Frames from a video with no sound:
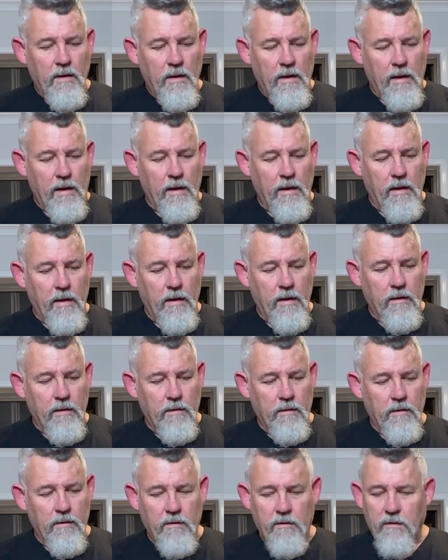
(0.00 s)

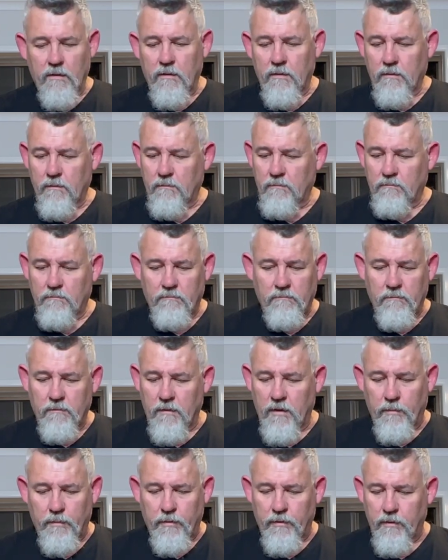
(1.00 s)
And
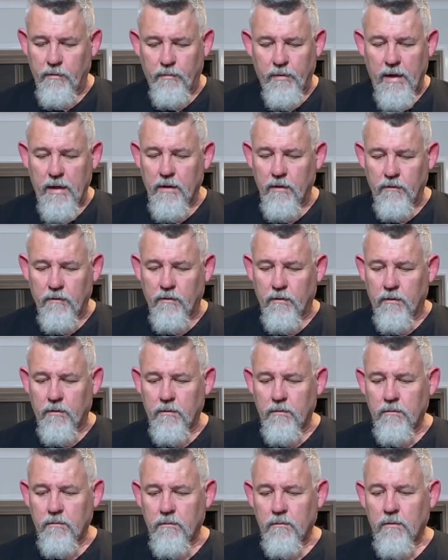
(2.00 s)
you put the brackets
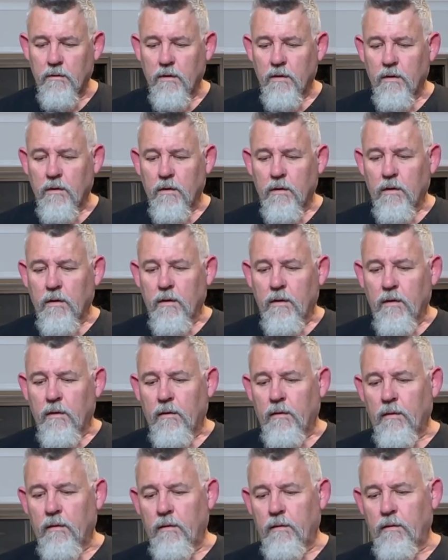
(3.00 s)
on.
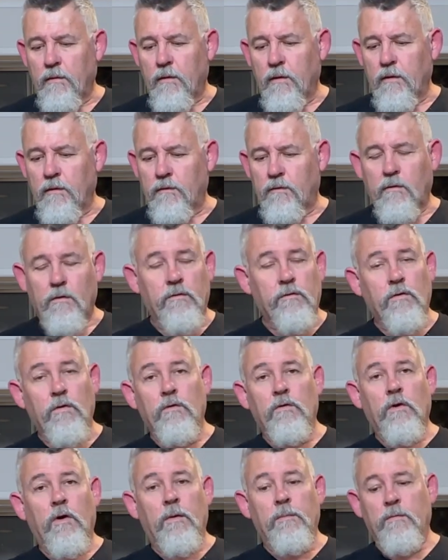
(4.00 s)
There's 2
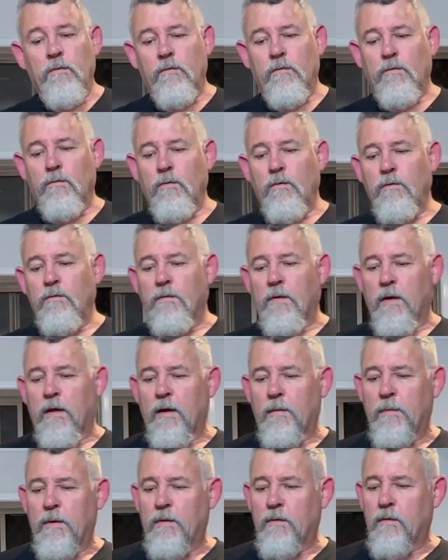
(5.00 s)
types of screws that
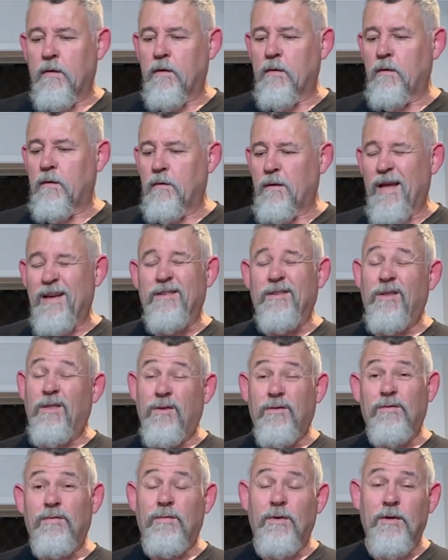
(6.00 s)
come in. Actually,
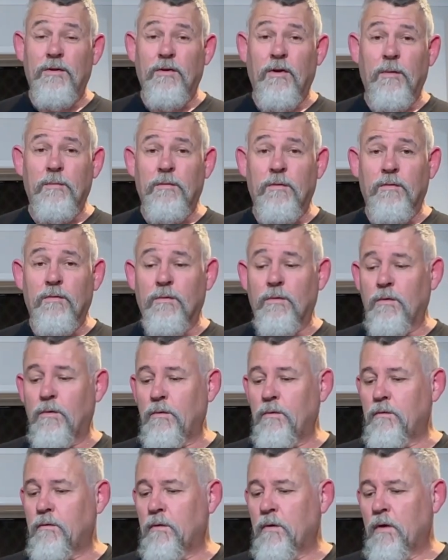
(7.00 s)
there's 3 types of
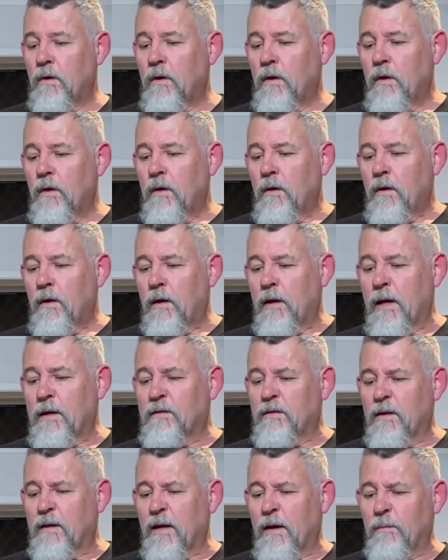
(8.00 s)
screws. It
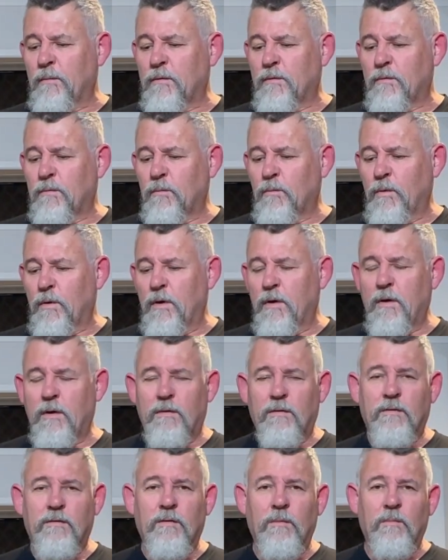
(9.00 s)
actually comes
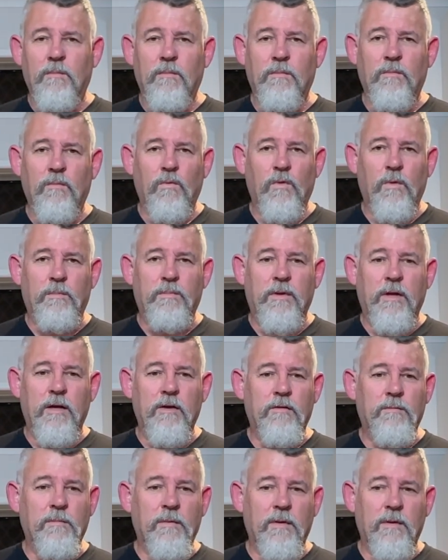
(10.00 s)
with some
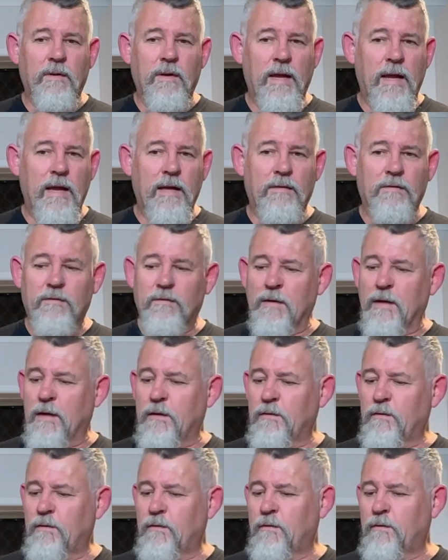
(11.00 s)
replacement hex
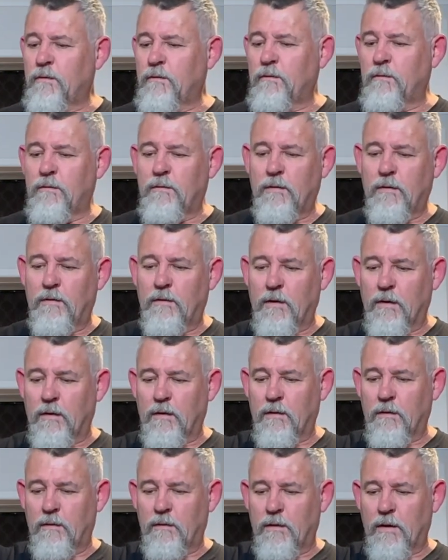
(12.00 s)
nuts that
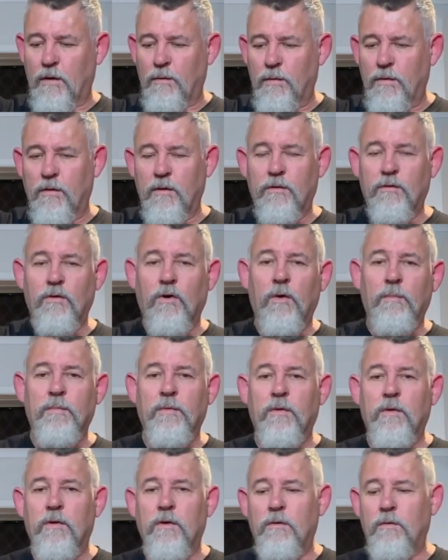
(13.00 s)
go in the top
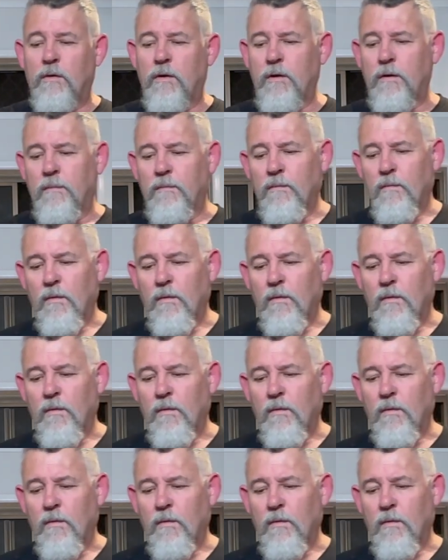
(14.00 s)
of the unit.